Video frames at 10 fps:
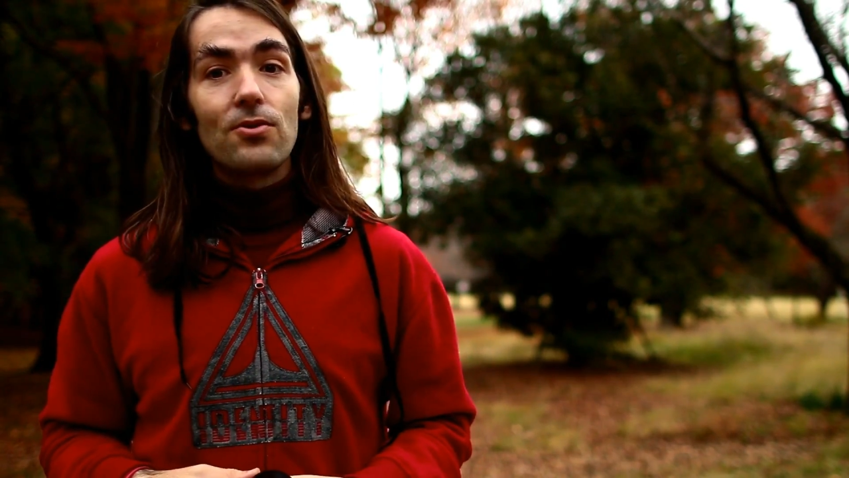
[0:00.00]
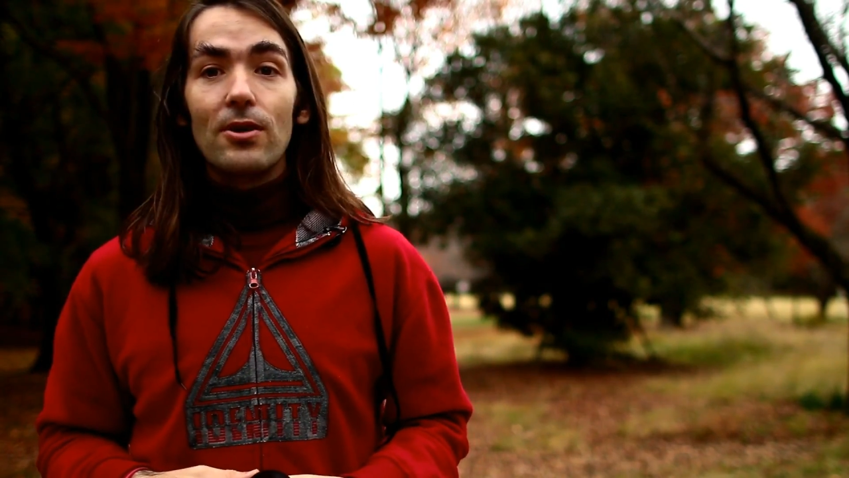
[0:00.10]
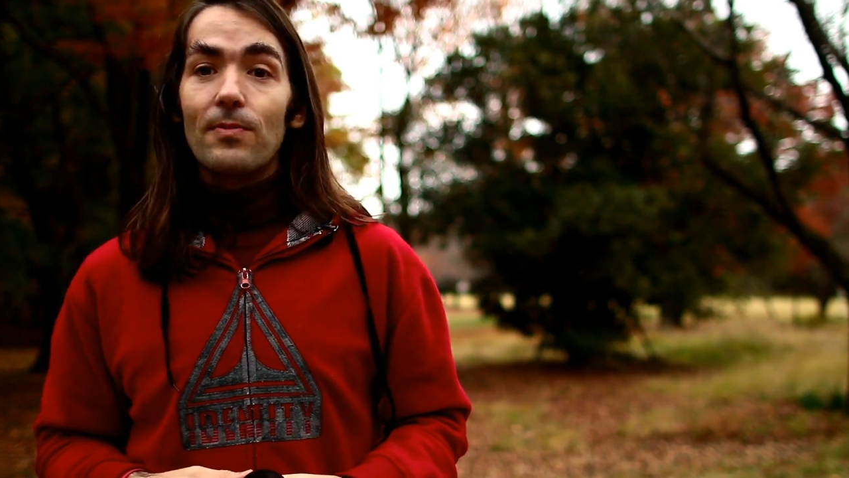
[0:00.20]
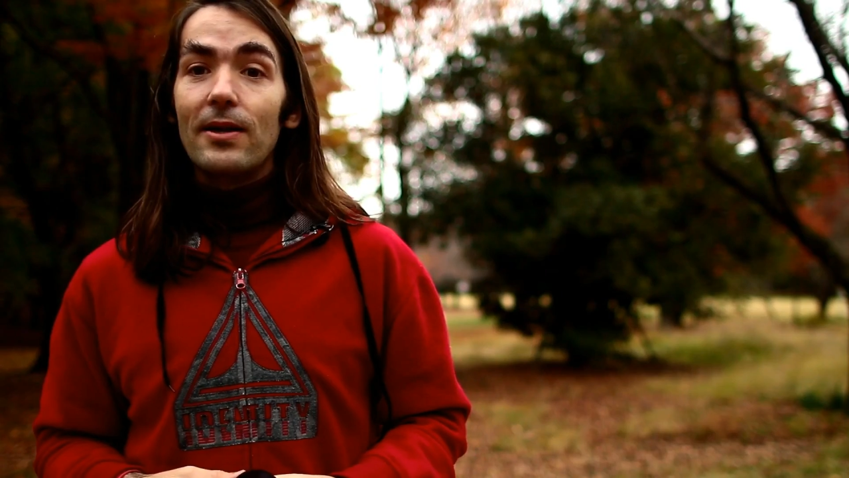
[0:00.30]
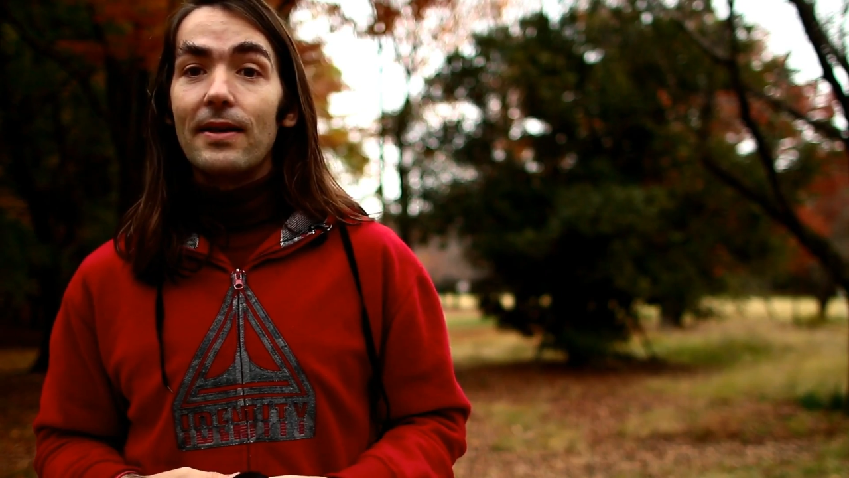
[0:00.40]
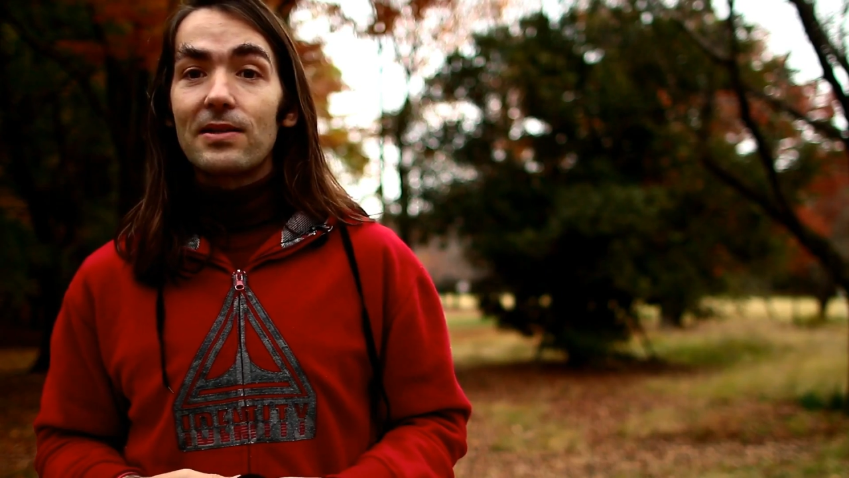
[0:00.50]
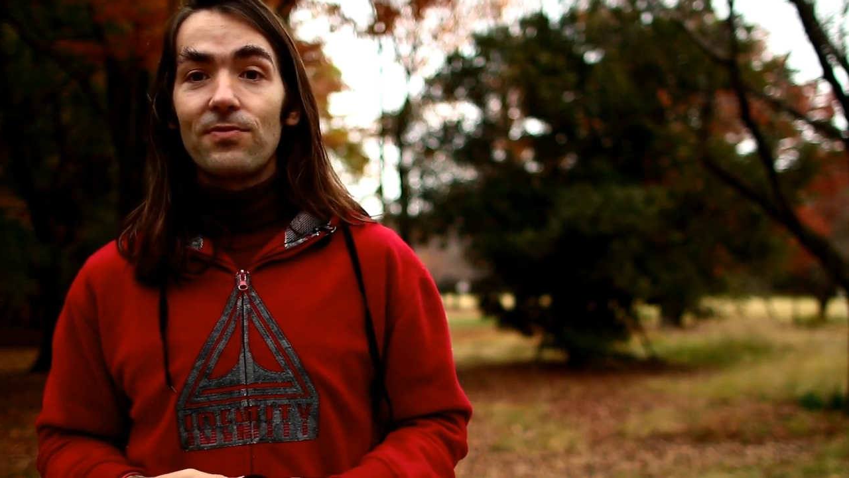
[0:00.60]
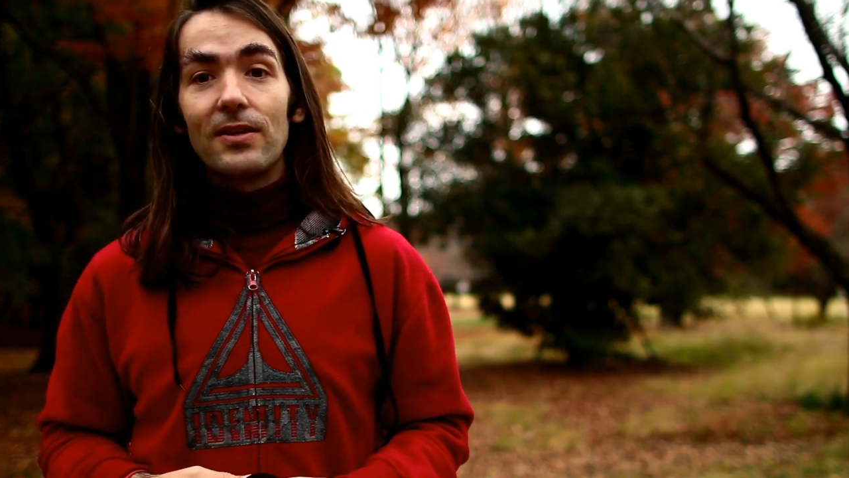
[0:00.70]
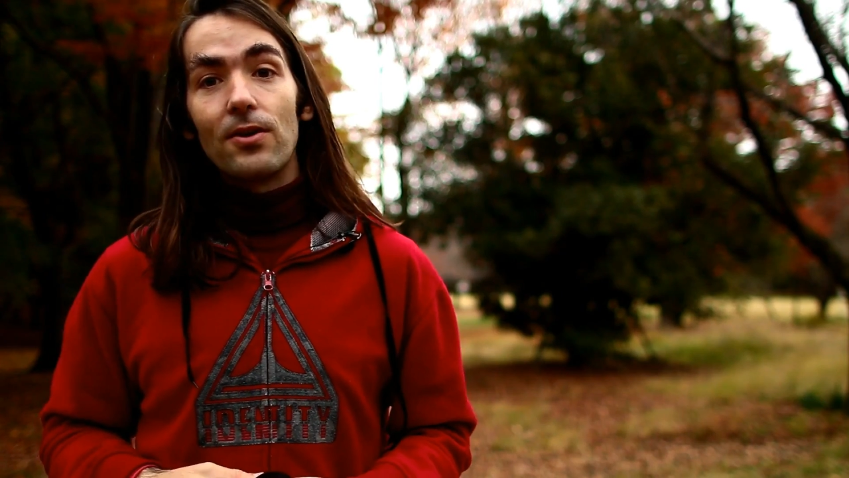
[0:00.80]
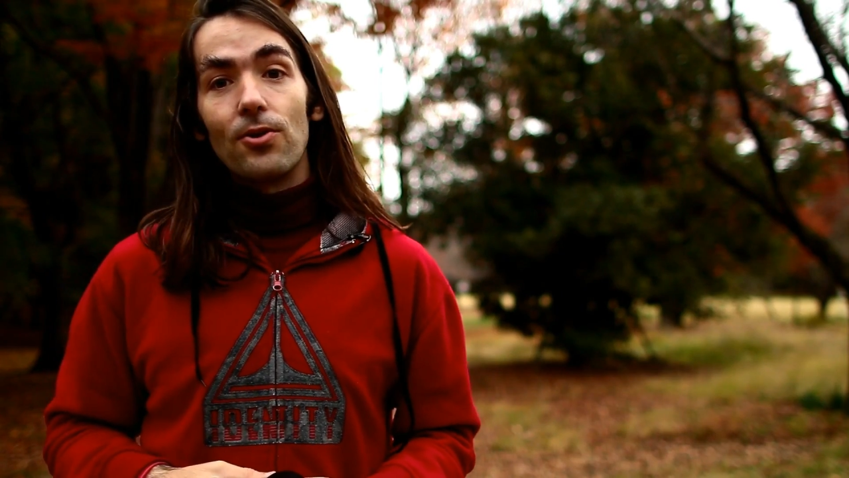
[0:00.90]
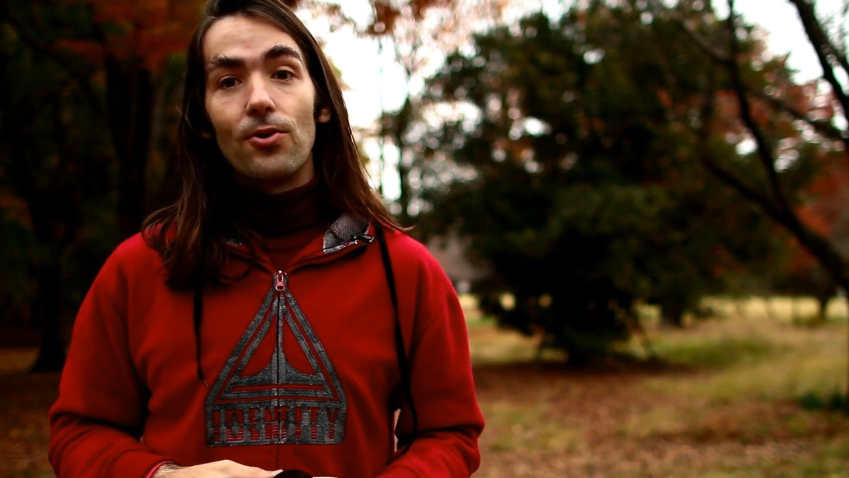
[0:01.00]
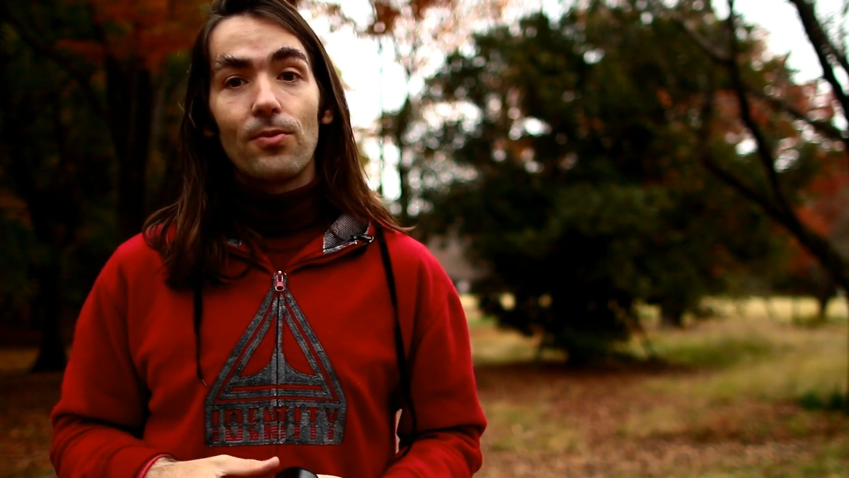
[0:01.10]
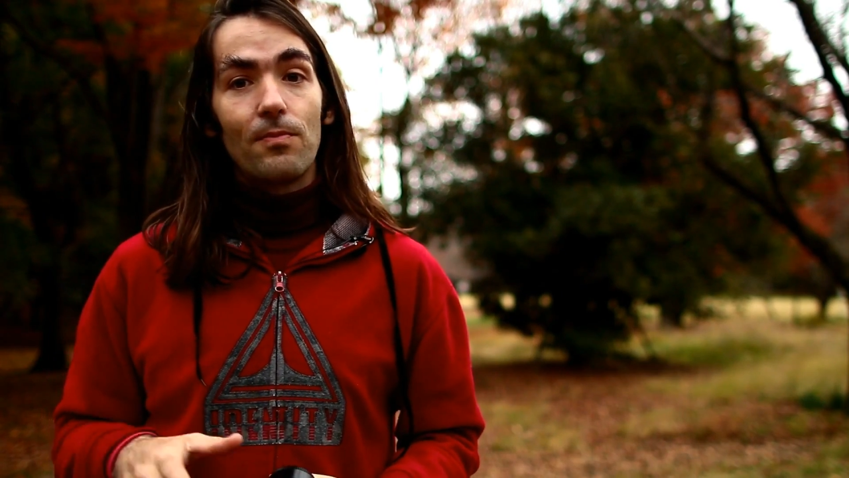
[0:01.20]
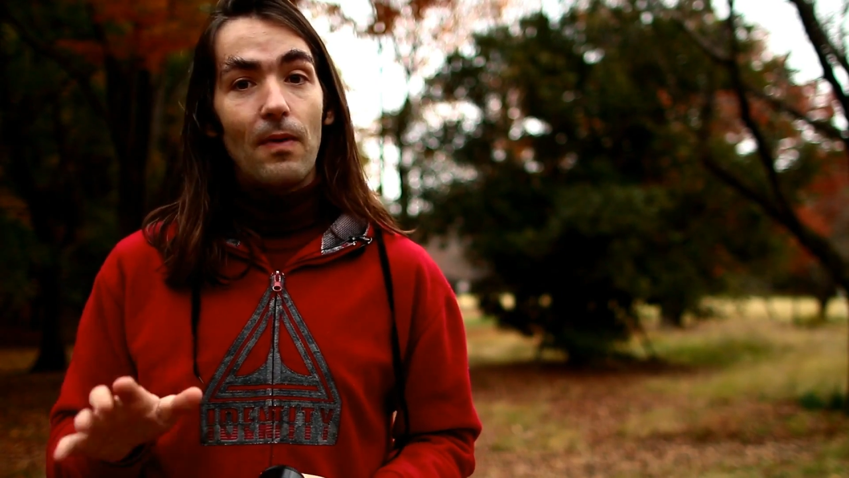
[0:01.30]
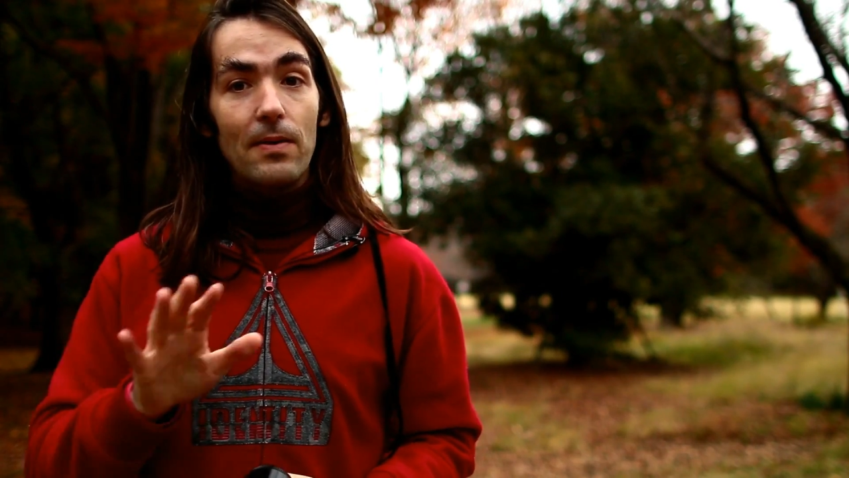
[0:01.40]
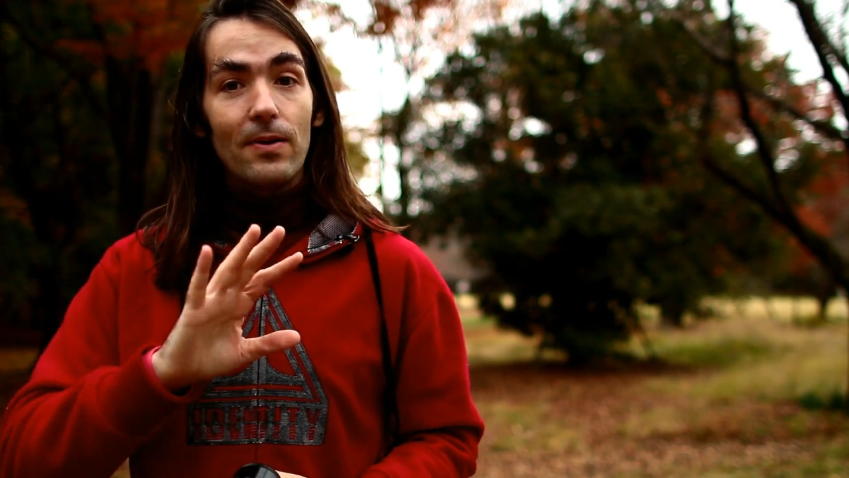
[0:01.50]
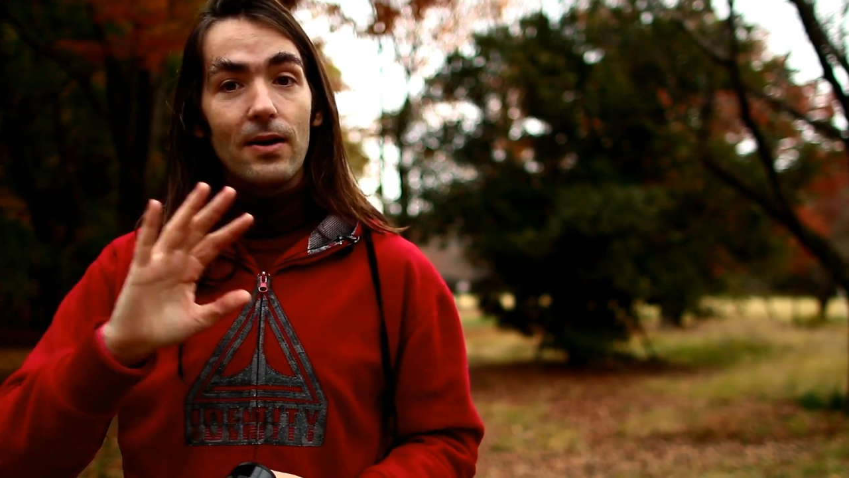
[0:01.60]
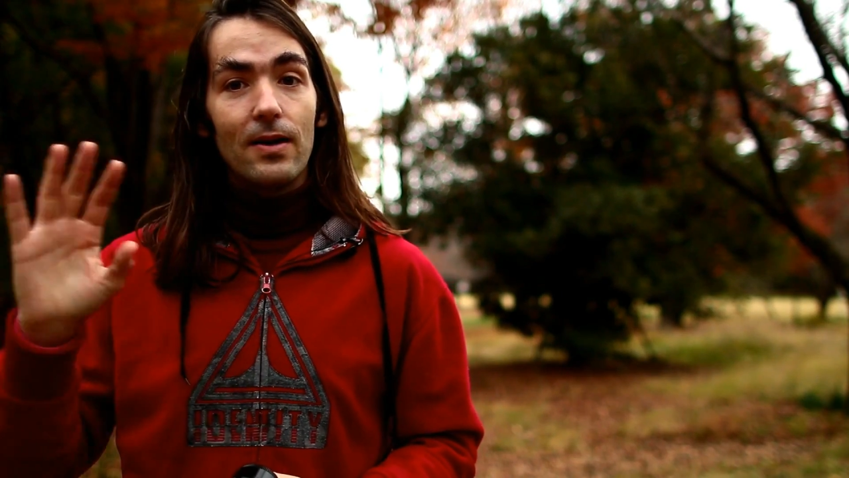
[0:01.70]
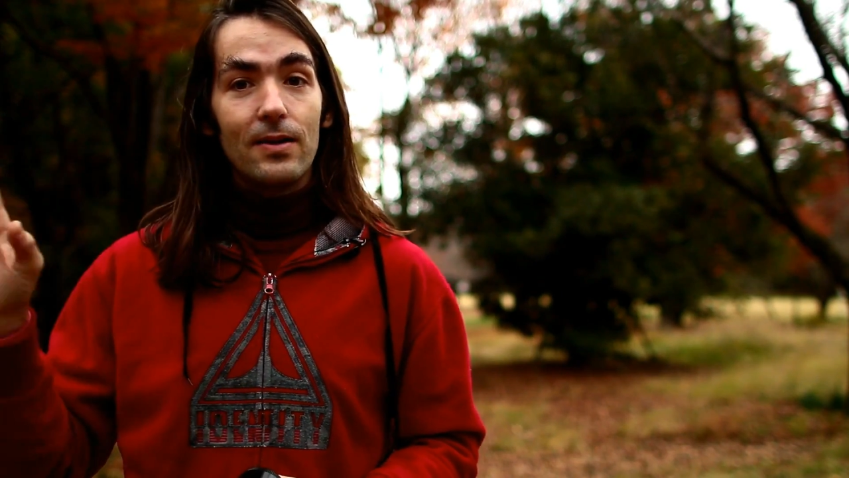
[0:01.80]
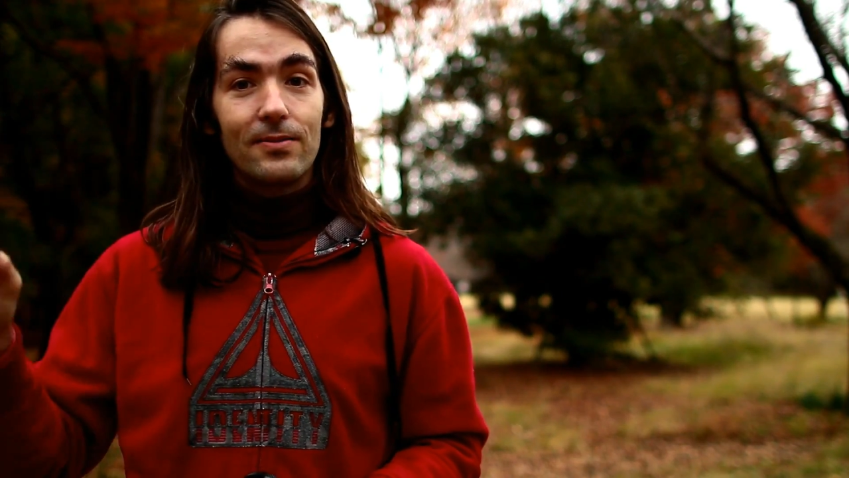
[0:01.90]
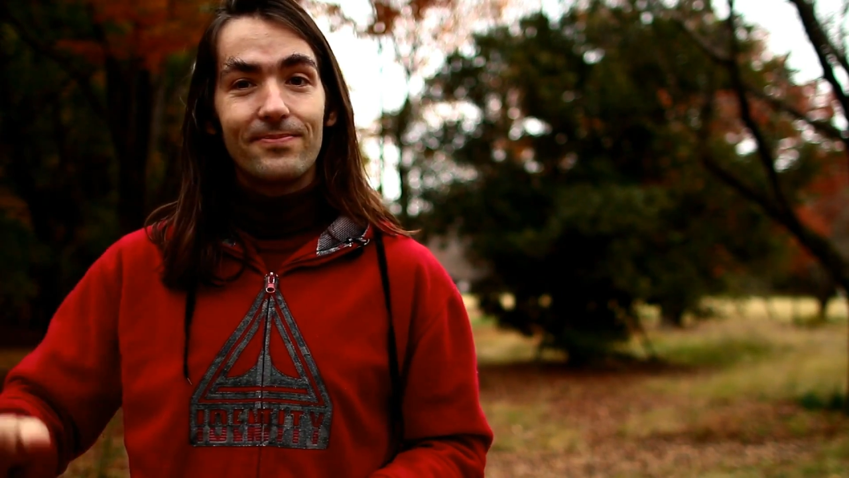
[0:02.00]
in my next video. Bye bye.